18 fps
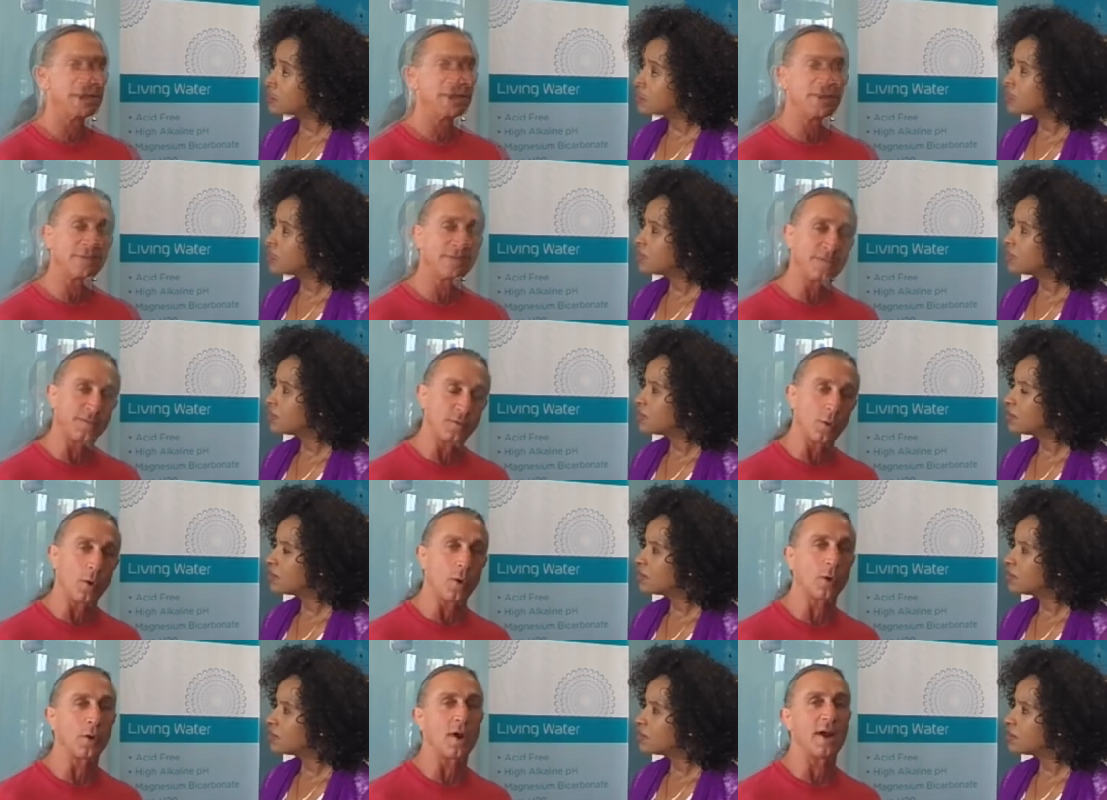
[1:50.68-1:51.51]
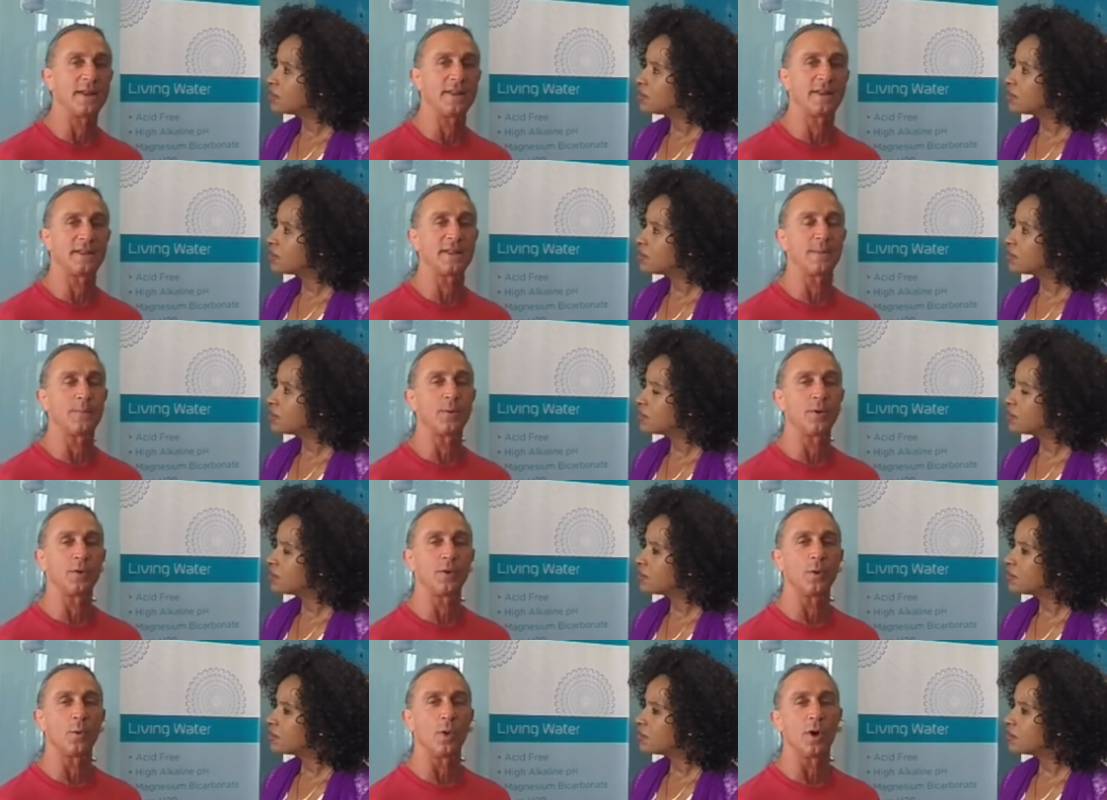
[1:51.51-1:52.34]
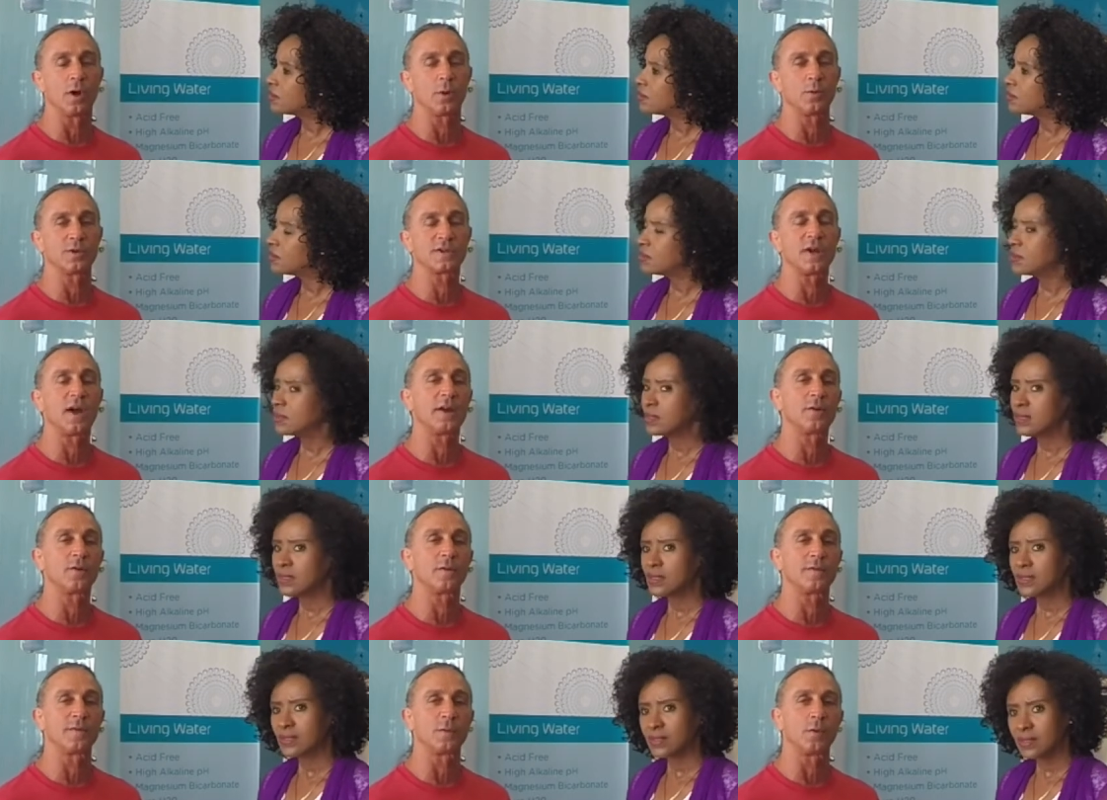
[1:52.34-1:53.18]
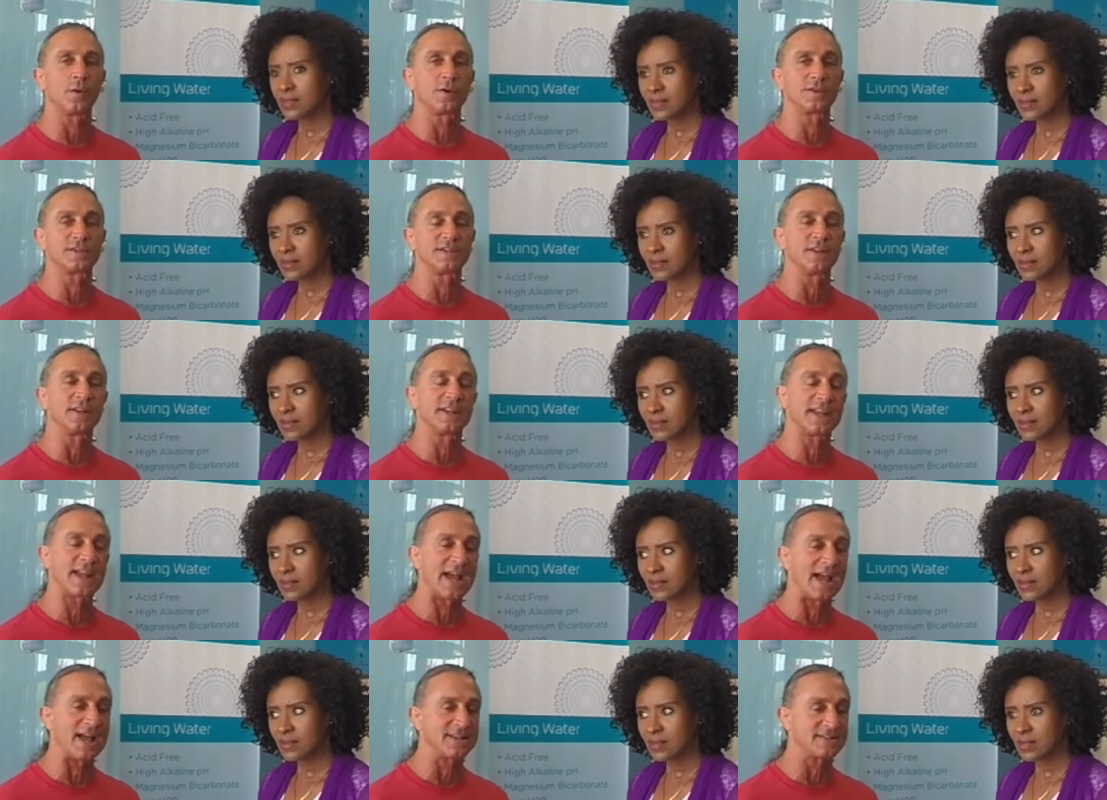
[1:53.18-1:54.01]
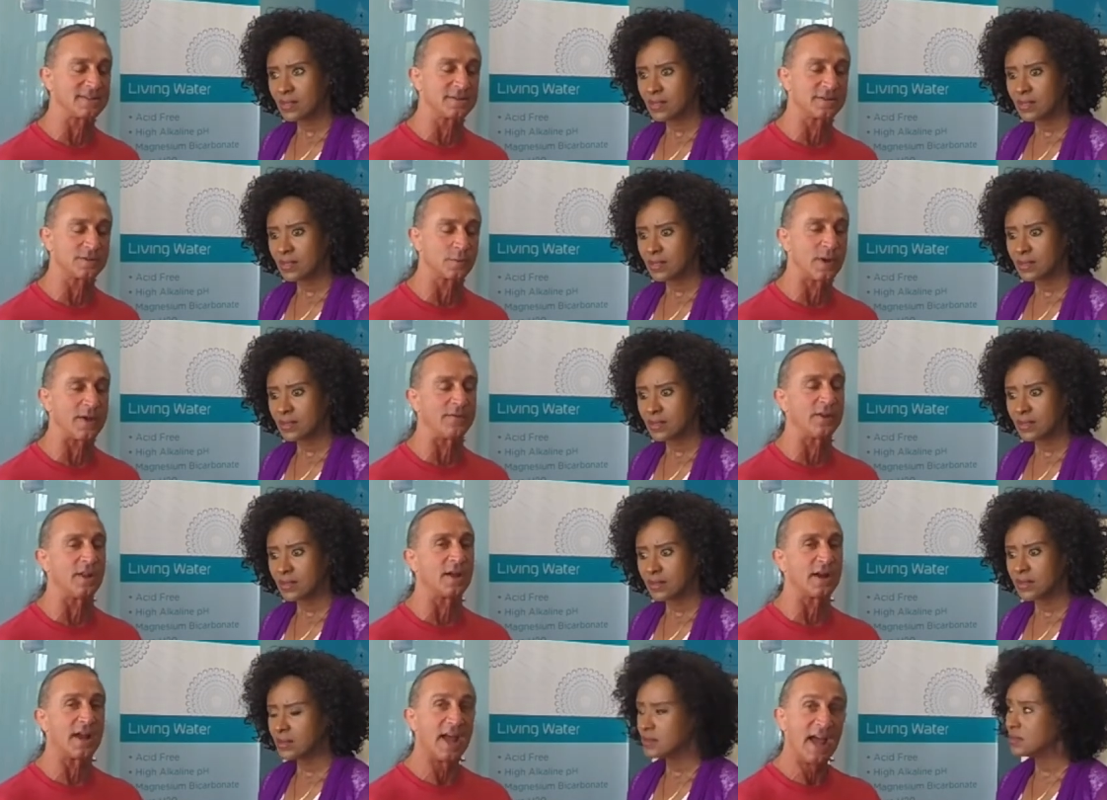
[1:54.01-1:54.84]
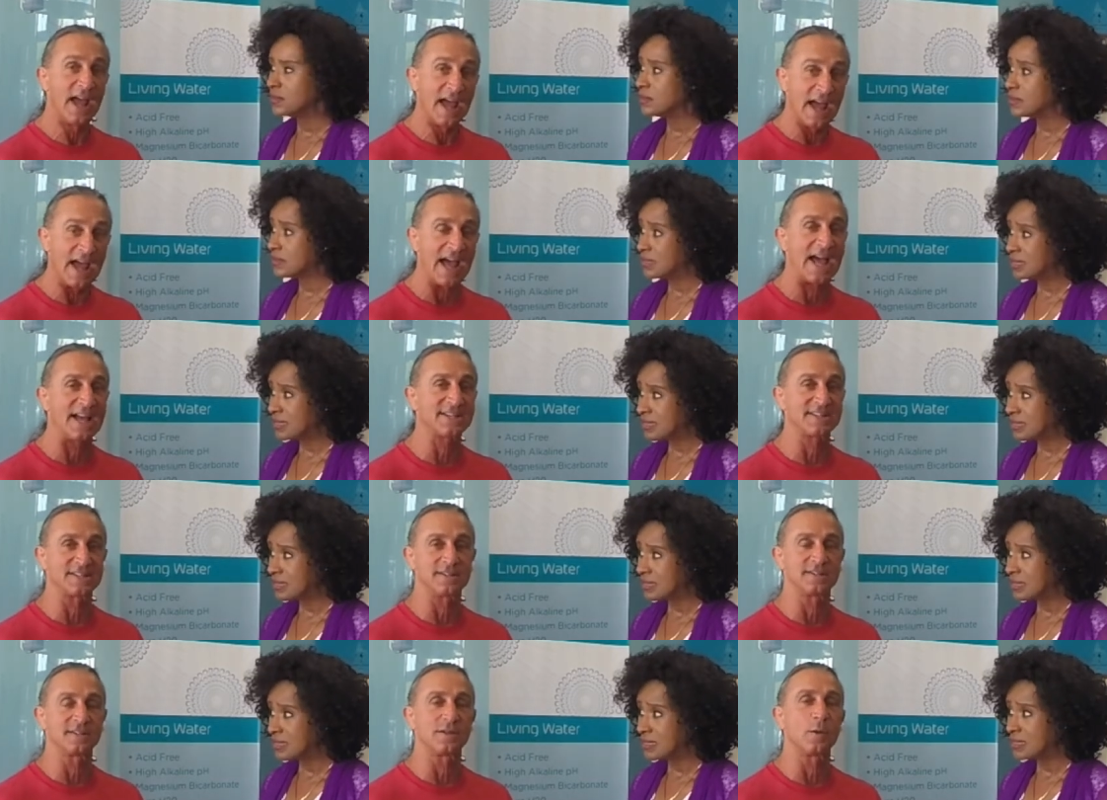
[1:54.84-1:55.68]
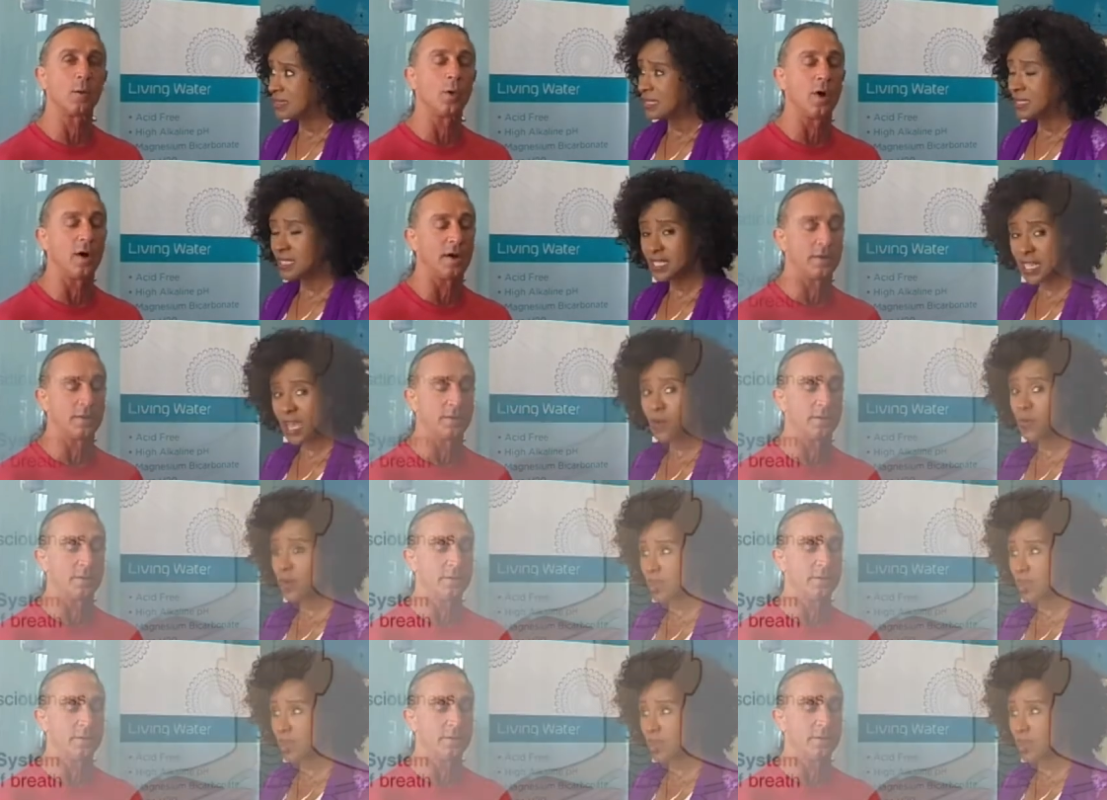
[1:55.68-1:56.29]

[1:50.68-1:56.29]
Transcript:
Speaker 1: And the fluoride that they put in the water was hydrofluorosilicic acid. So we have a lot of acids in the water. In our